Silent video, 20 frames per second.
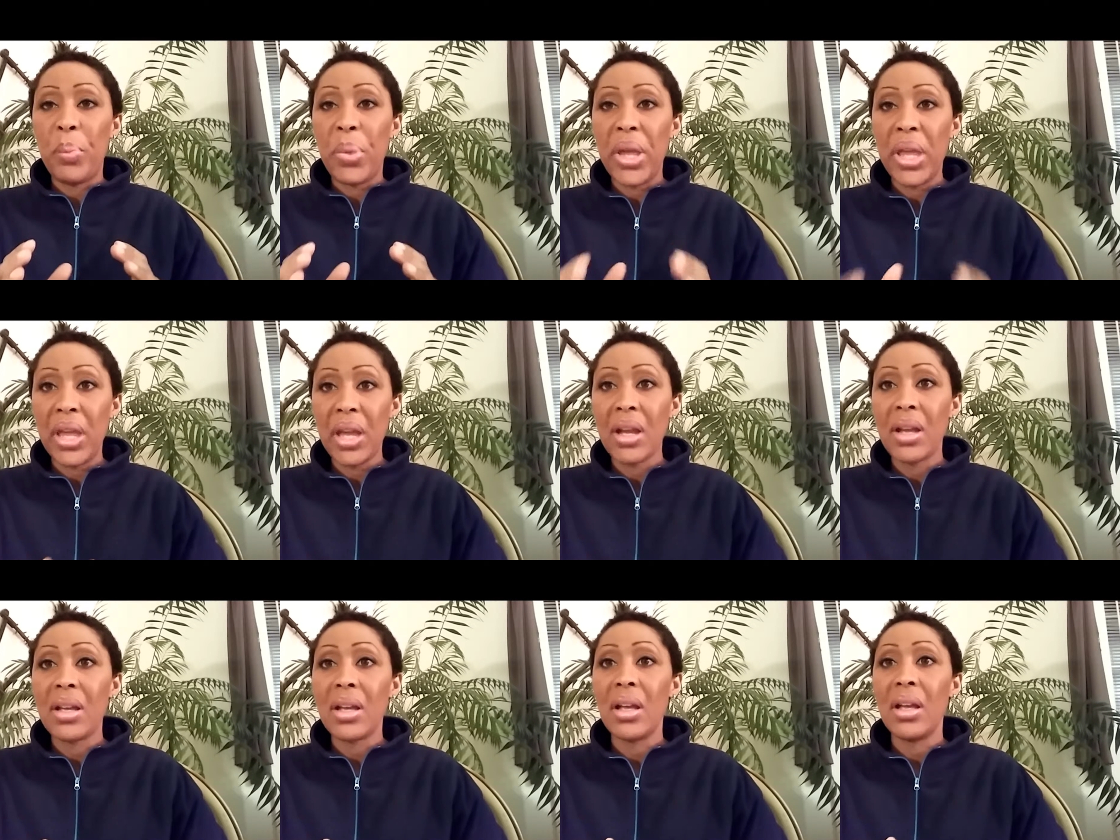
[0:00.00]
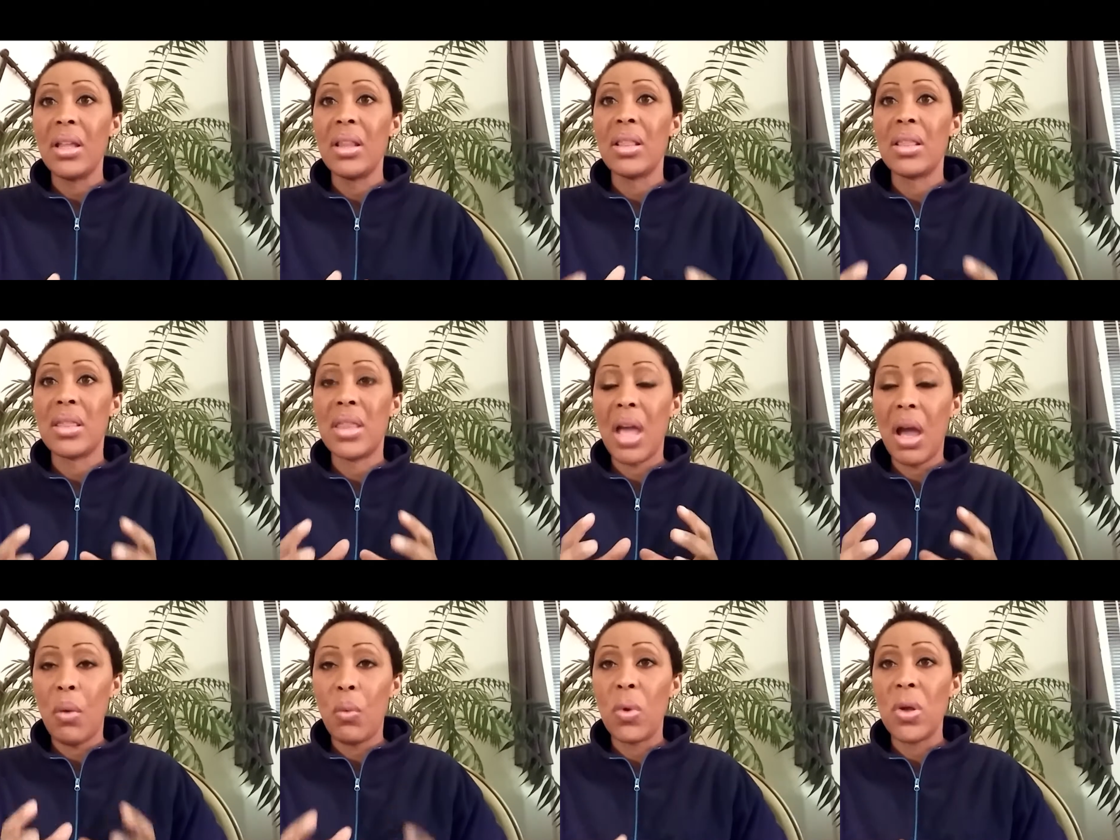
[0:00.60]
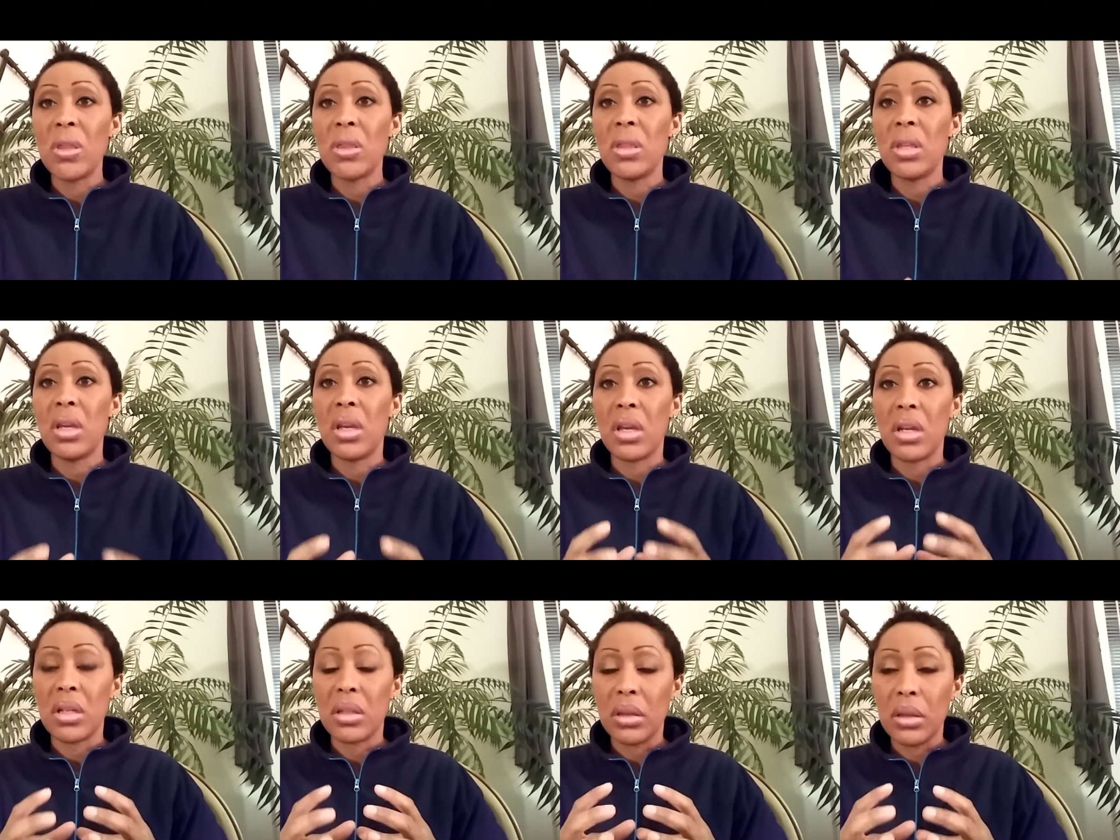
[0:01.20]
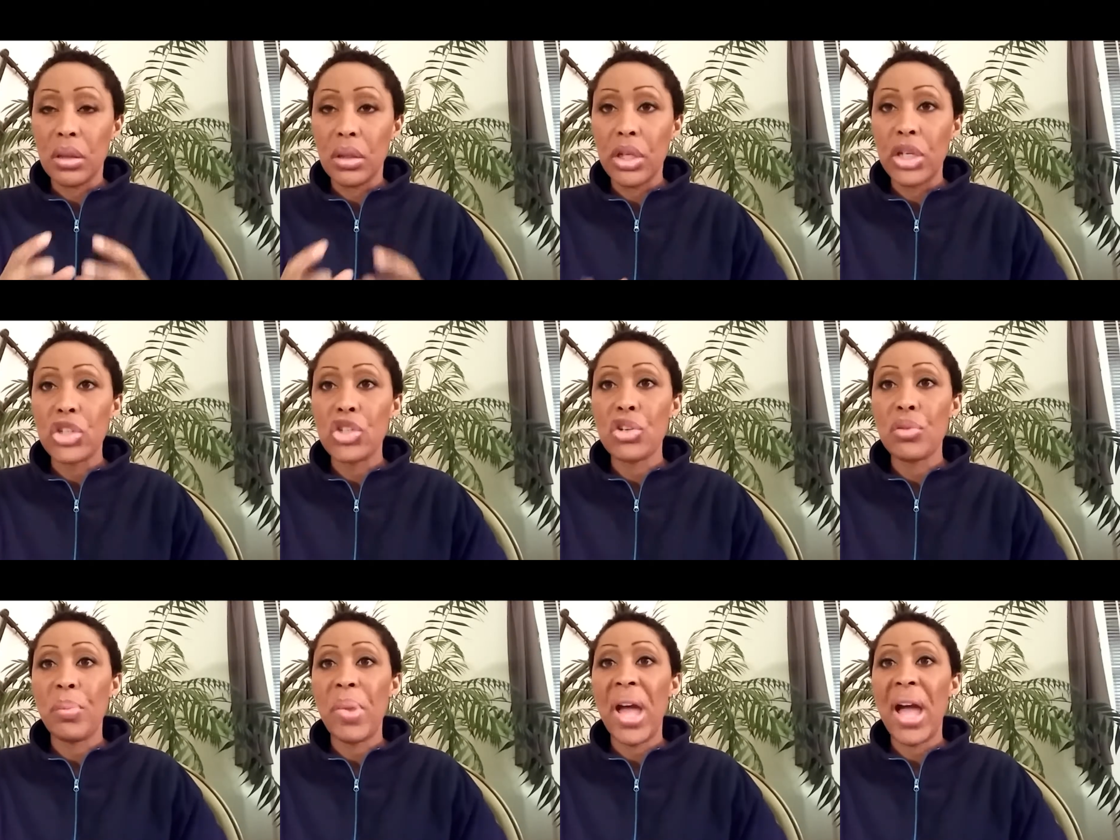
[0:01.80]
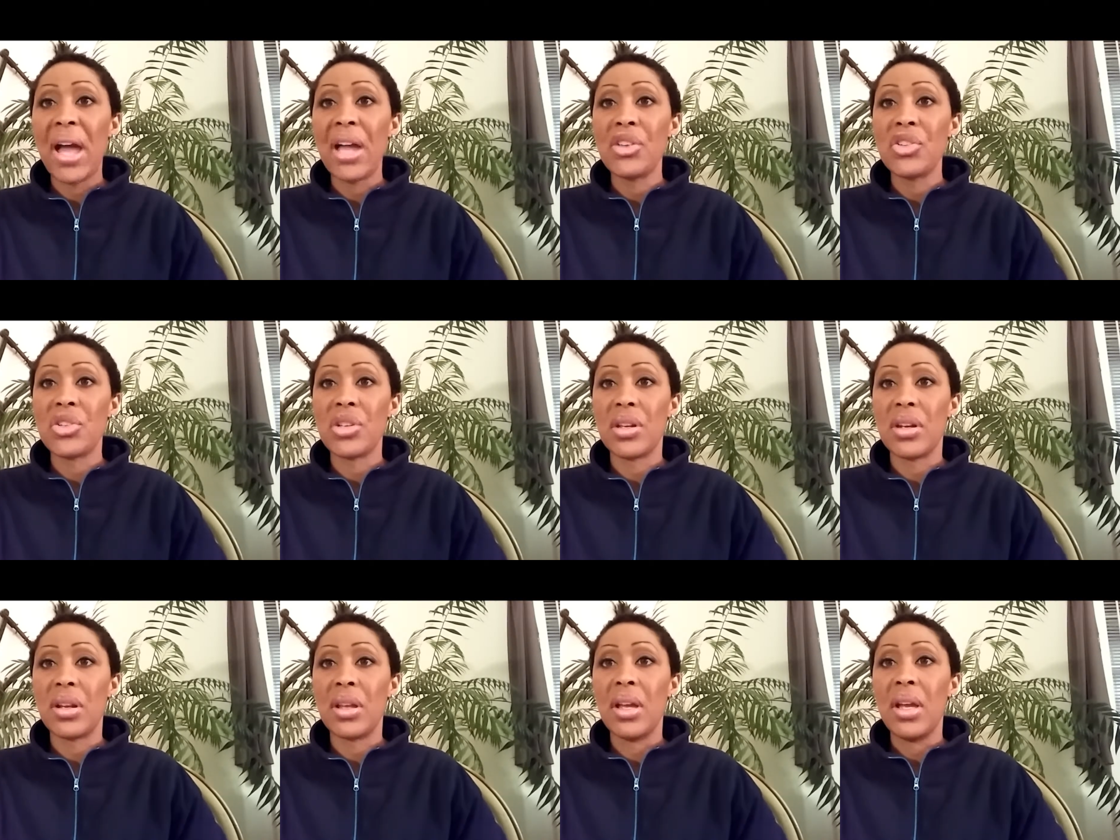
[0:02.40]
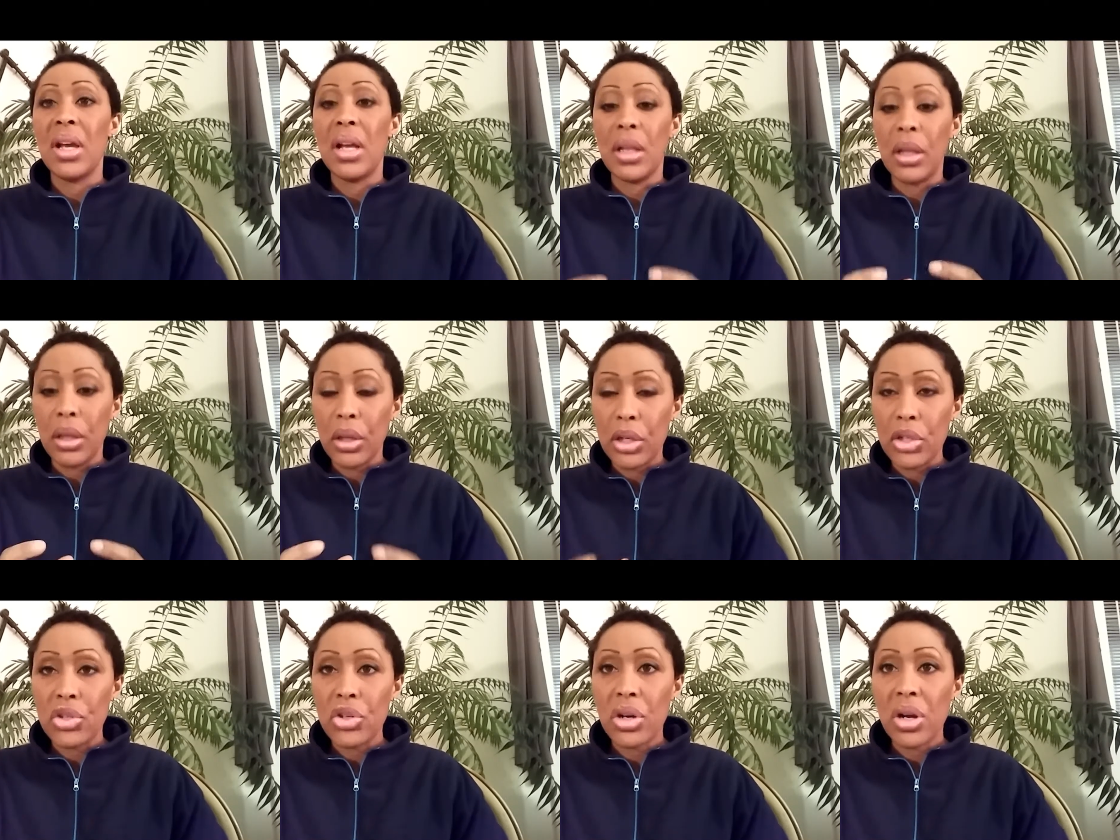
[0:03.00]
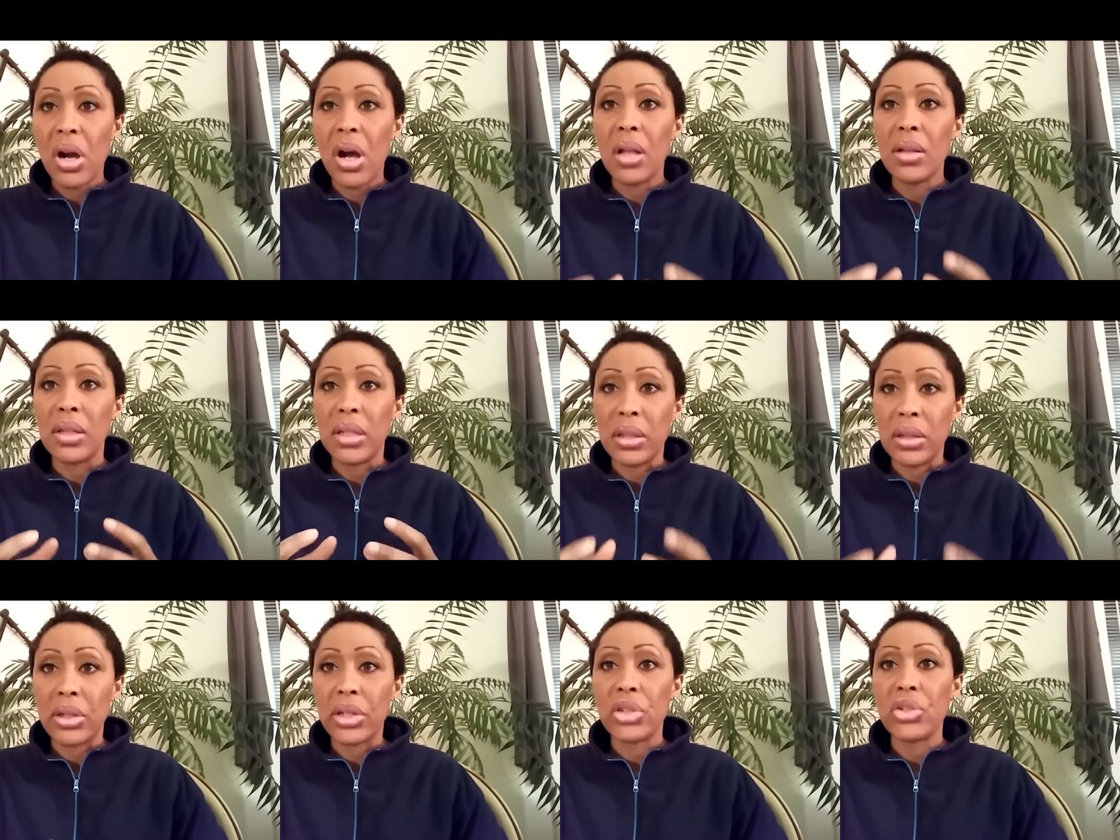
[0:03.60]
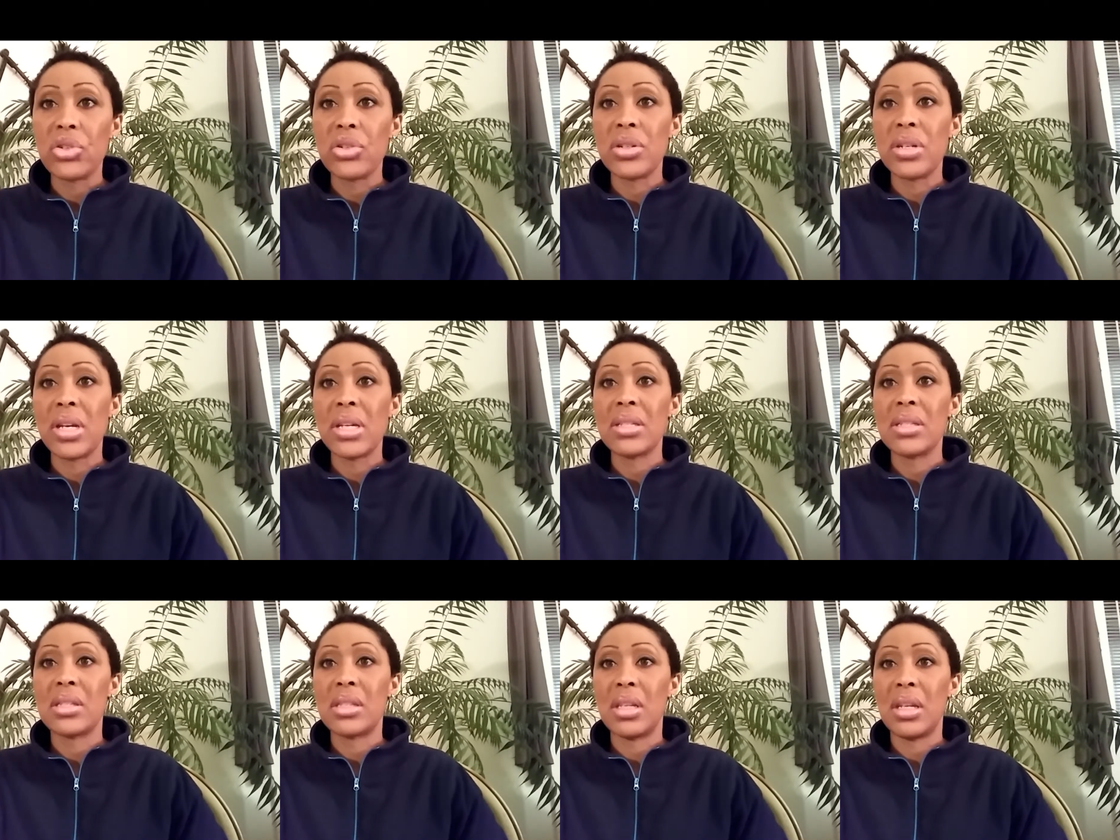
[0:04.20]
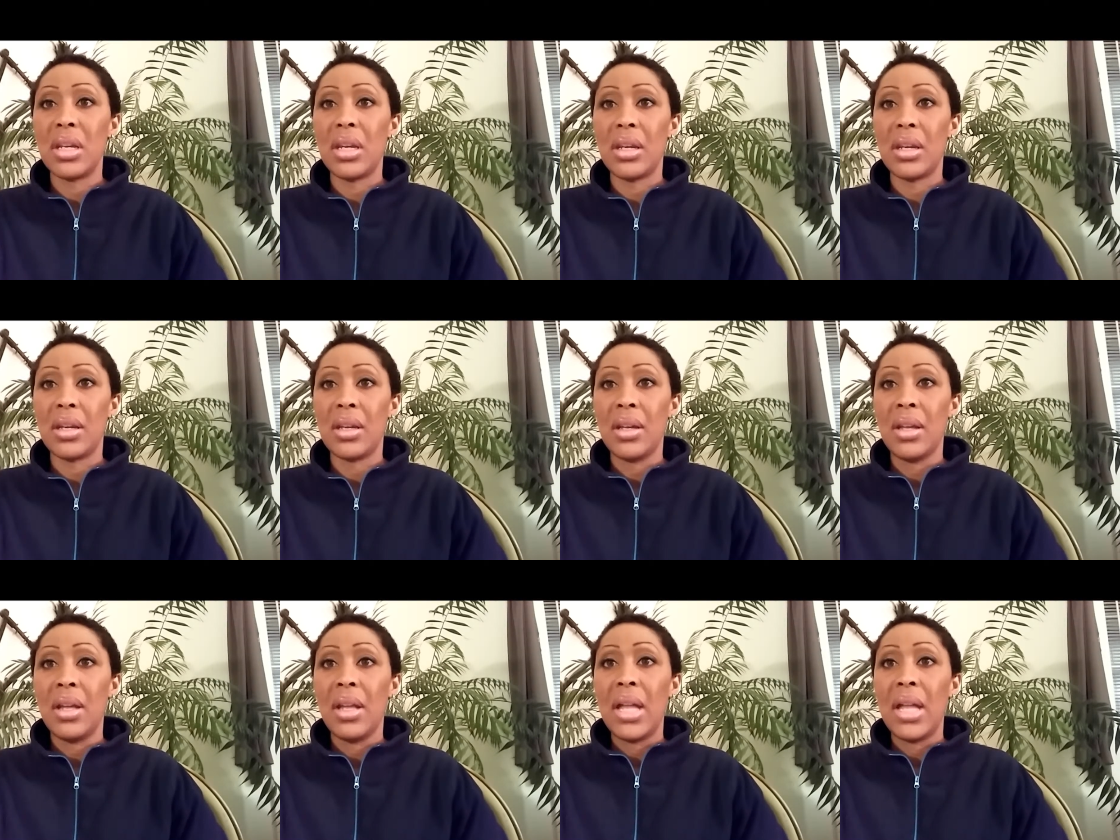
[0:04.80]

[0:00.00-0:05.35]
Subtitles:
Pick that one thing. Look at your passion. Look at your calling. Look at your destiny.